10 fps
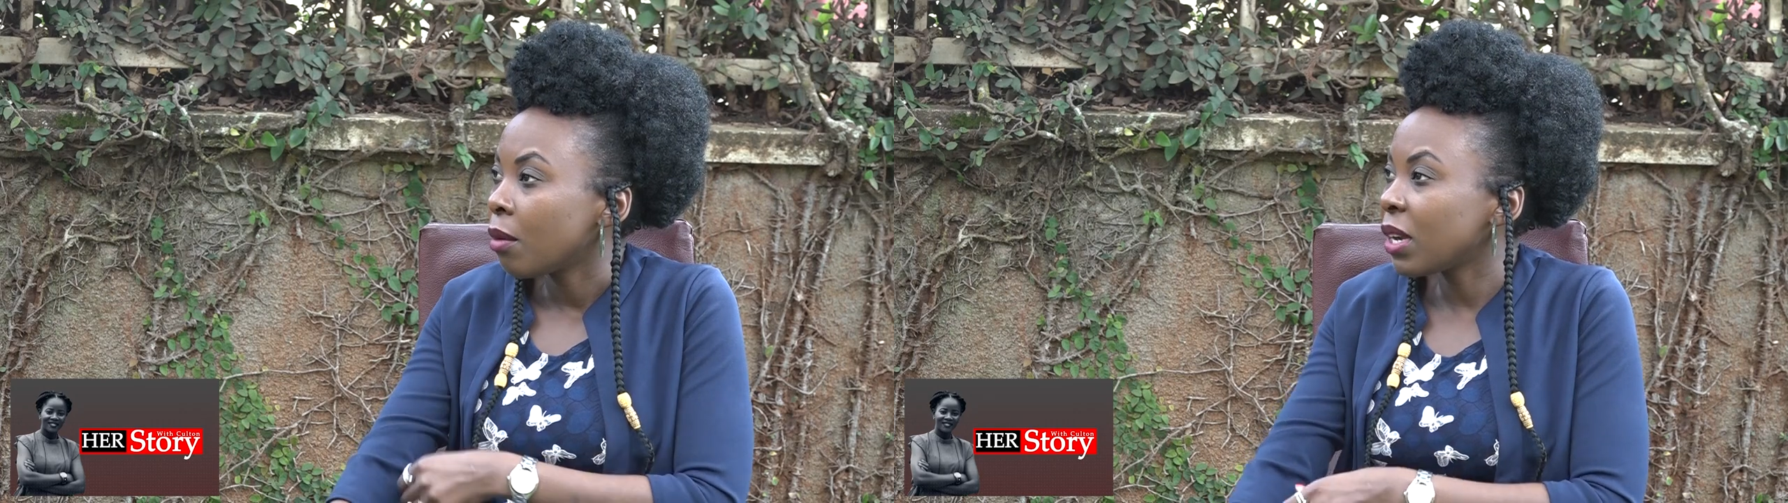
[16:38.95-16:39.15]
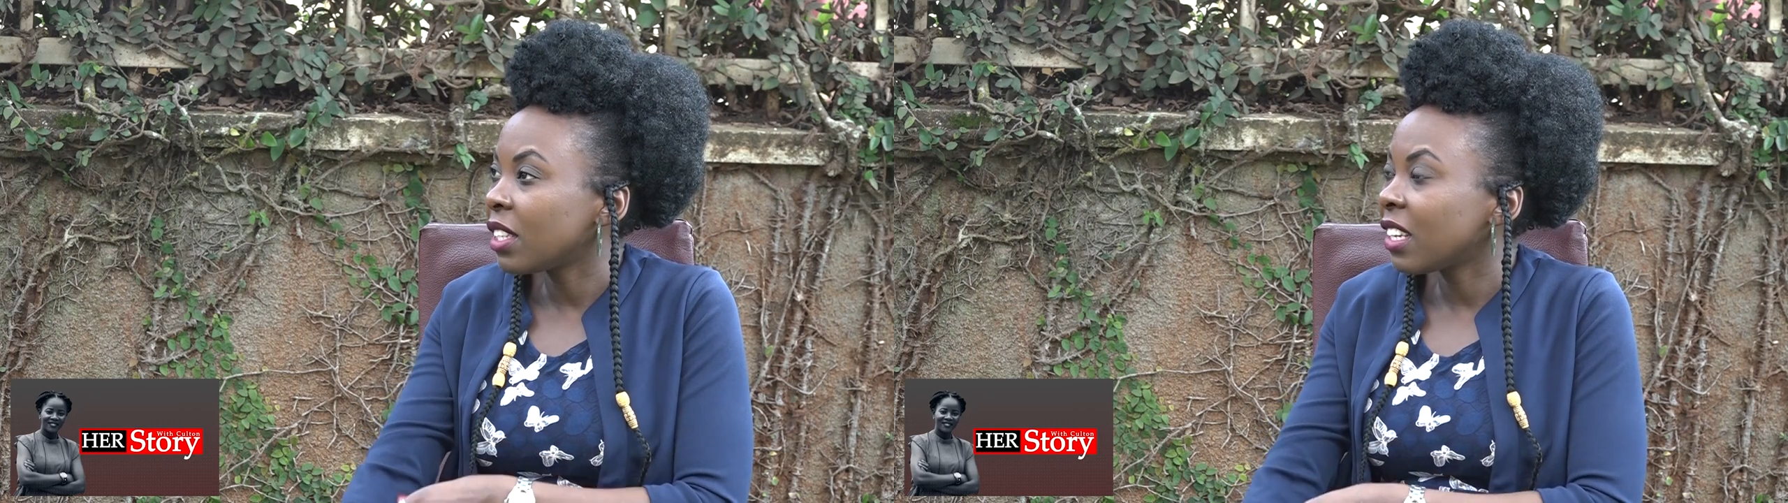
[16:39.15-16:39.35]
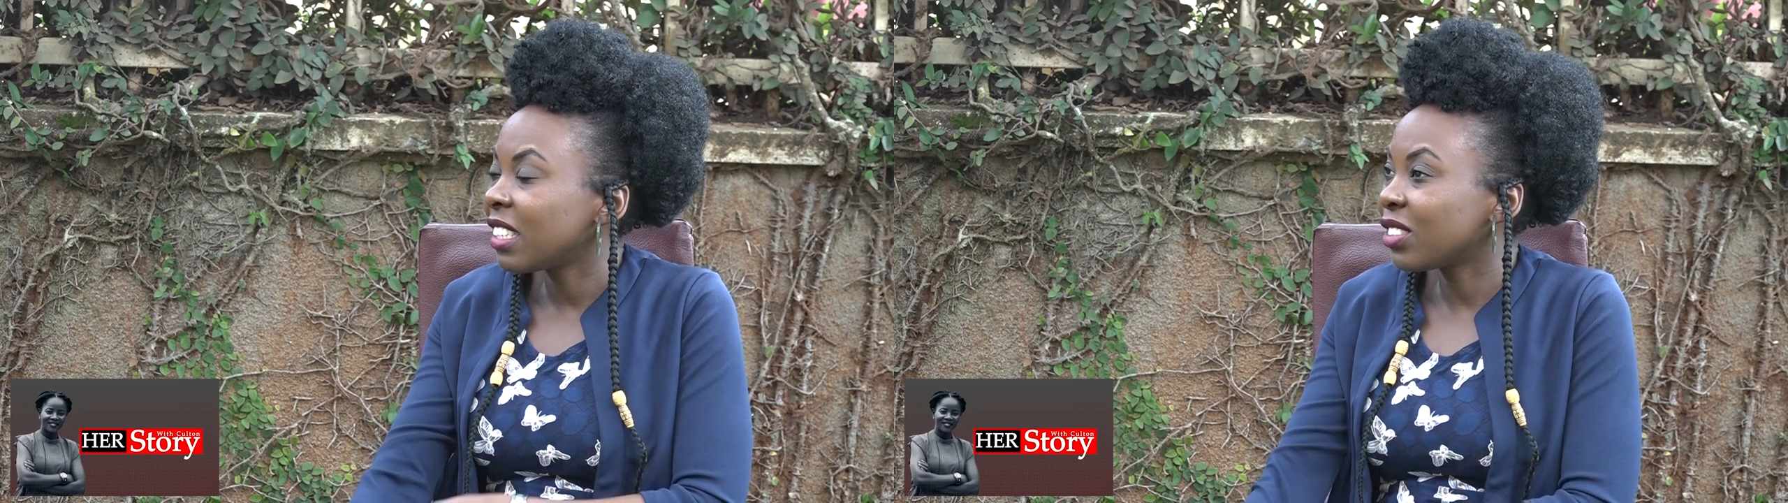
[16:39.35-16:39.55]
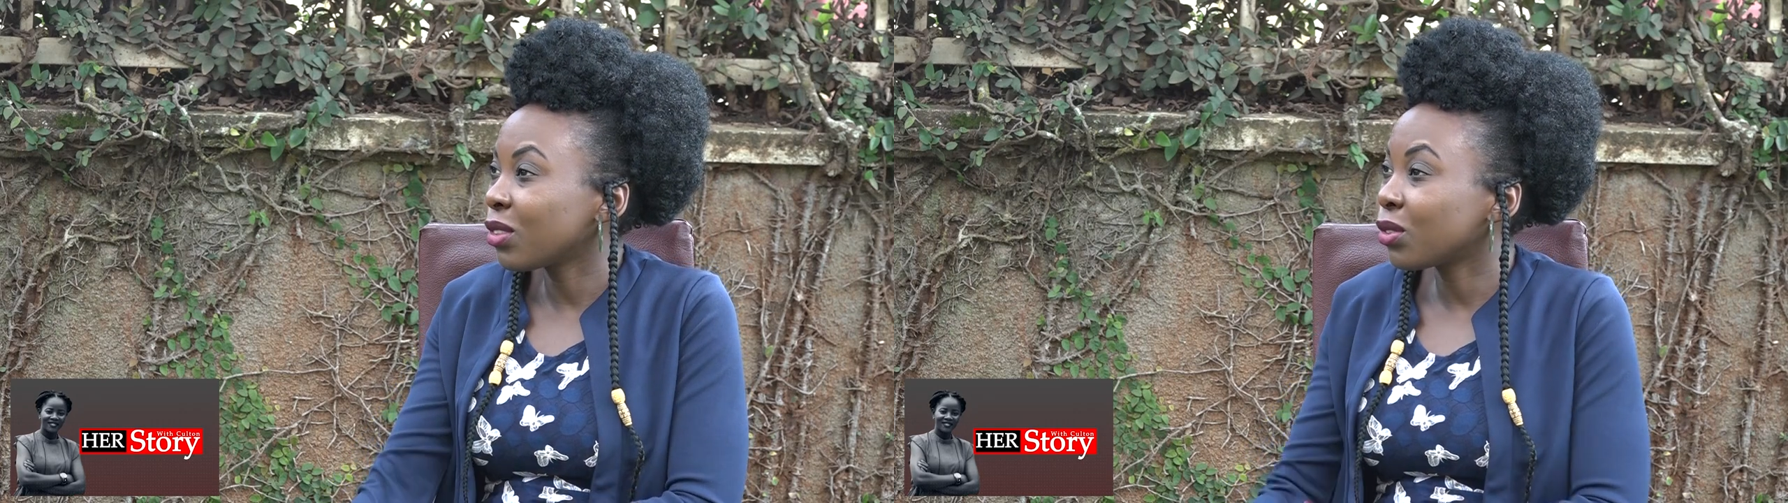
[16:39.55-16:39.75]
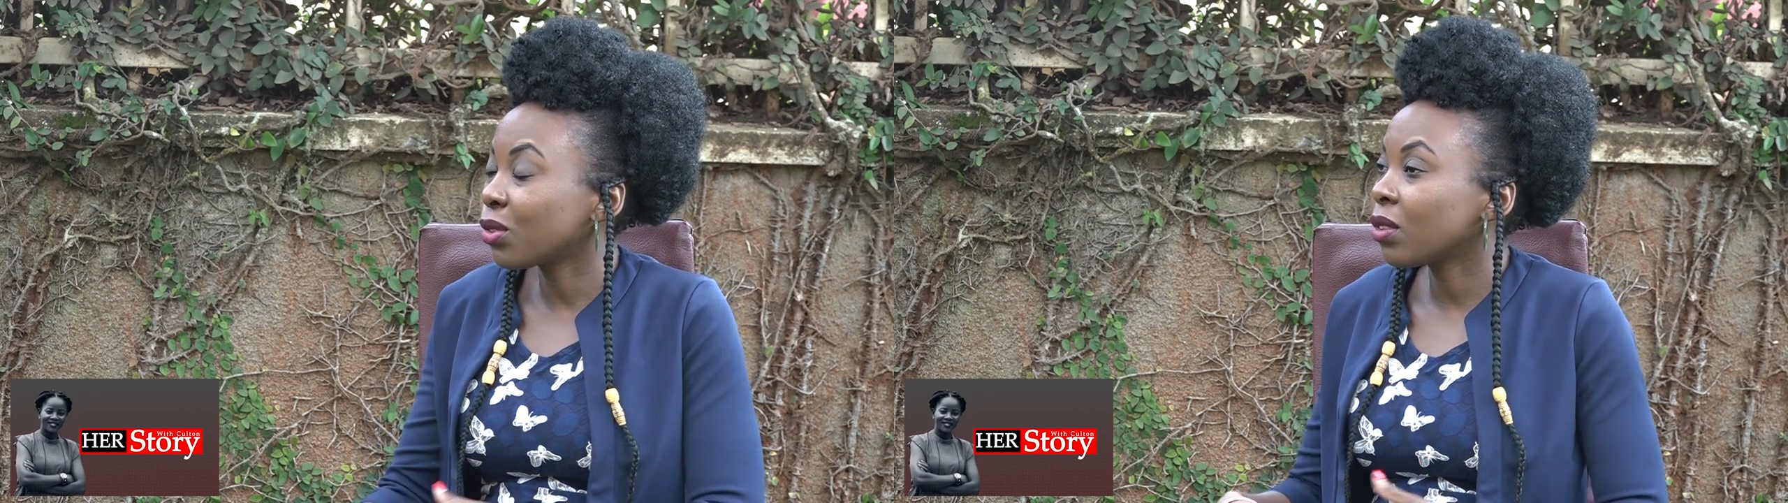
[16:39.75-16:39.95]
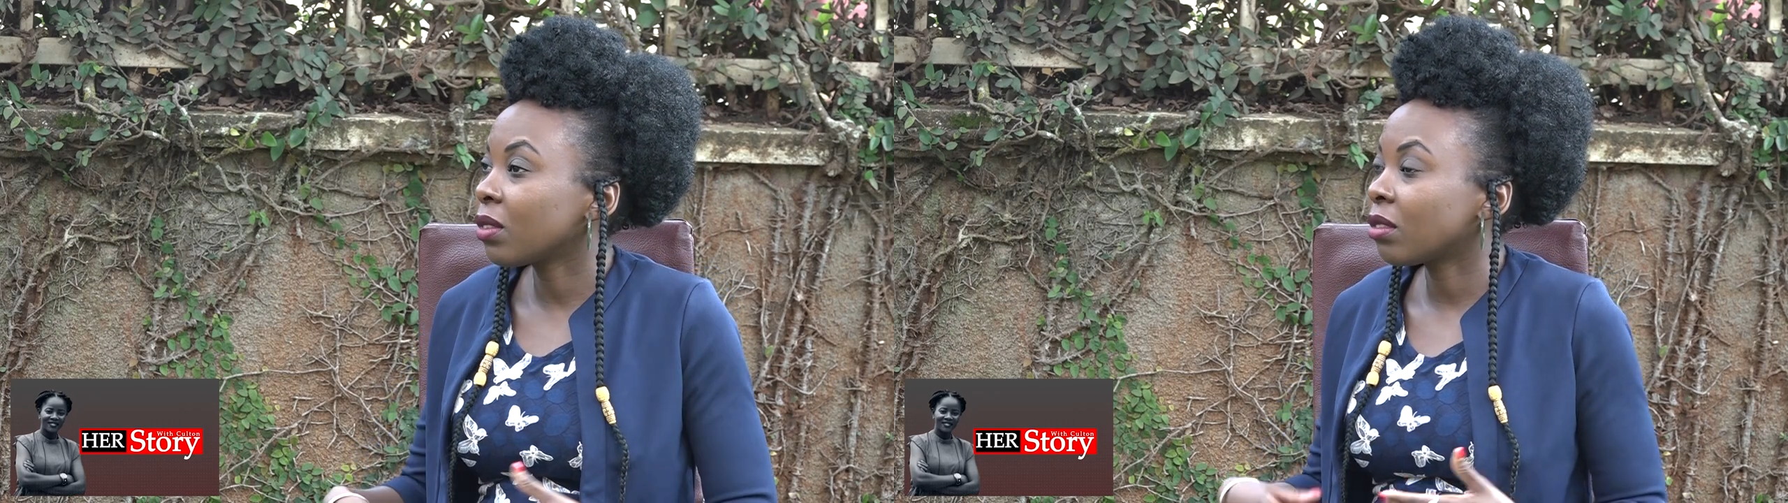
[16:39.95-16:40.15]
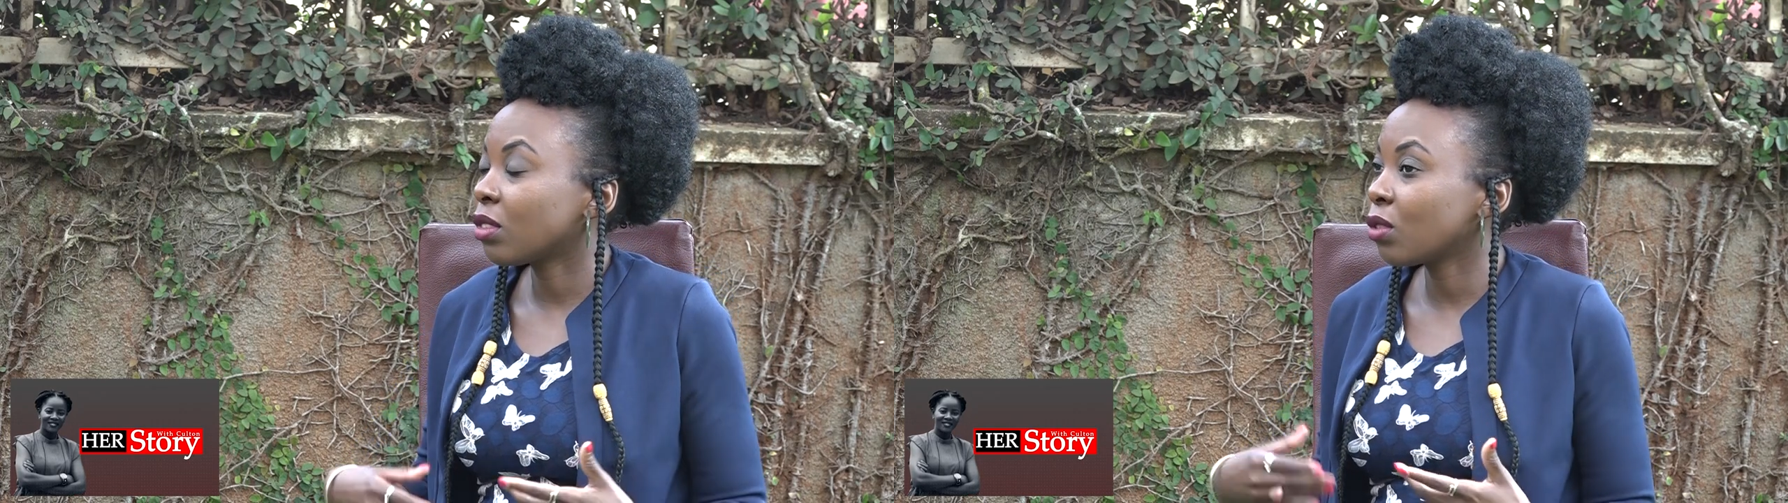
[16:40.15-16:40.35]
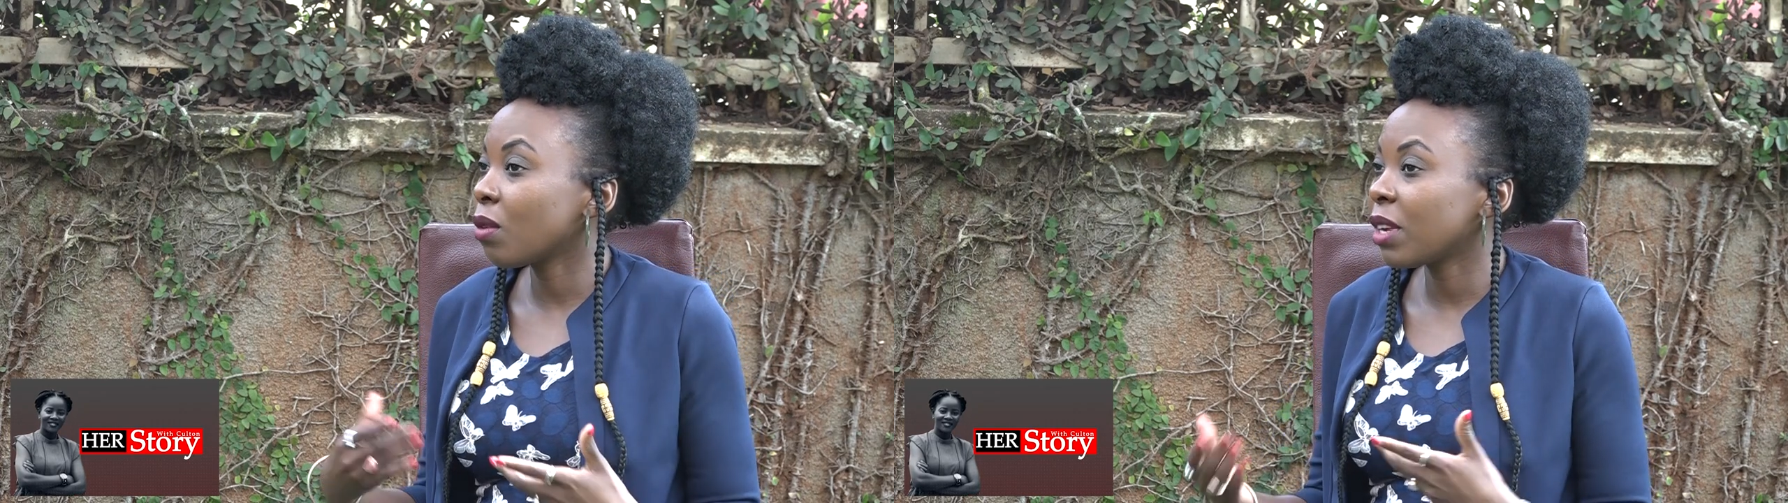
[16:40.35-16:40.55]
my dad is also
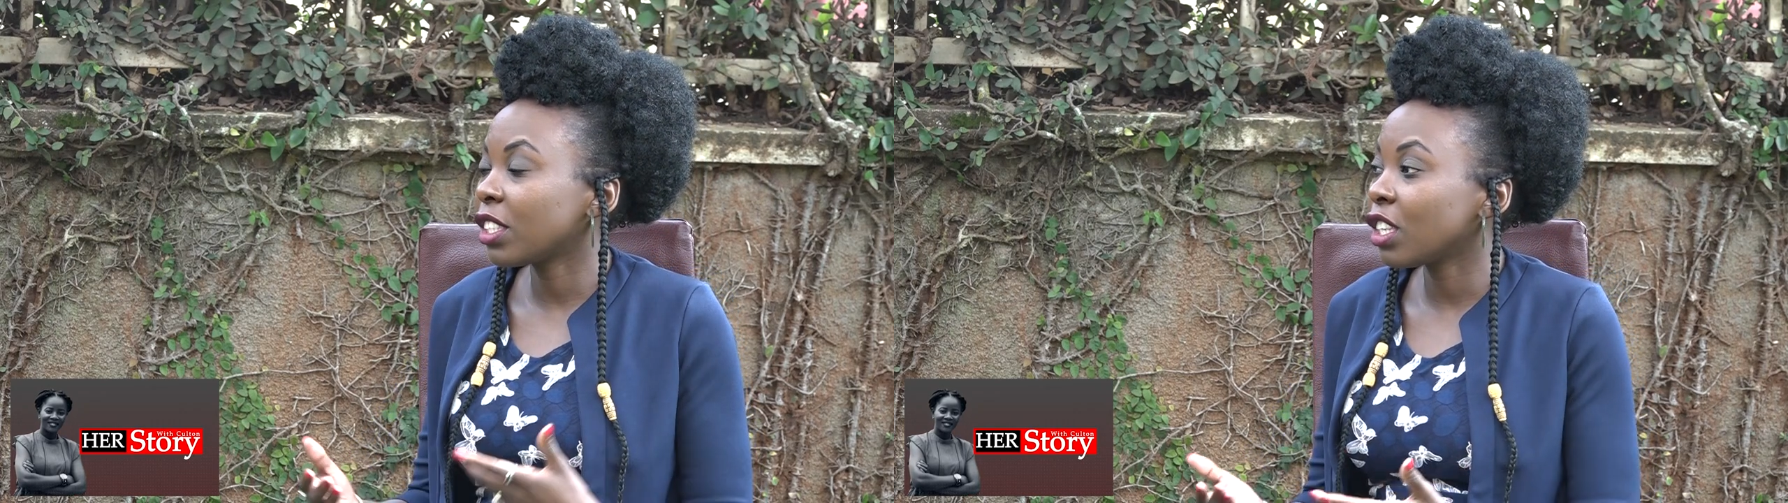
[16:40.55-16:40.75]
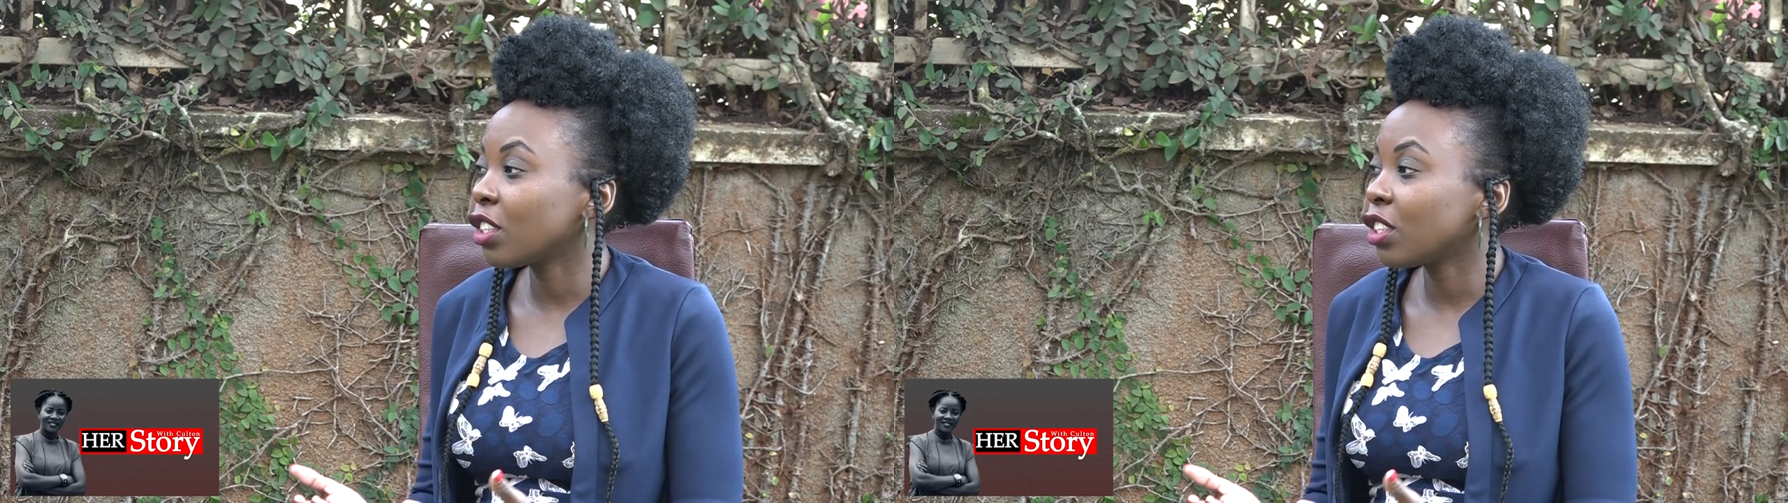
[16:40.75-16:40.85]
so much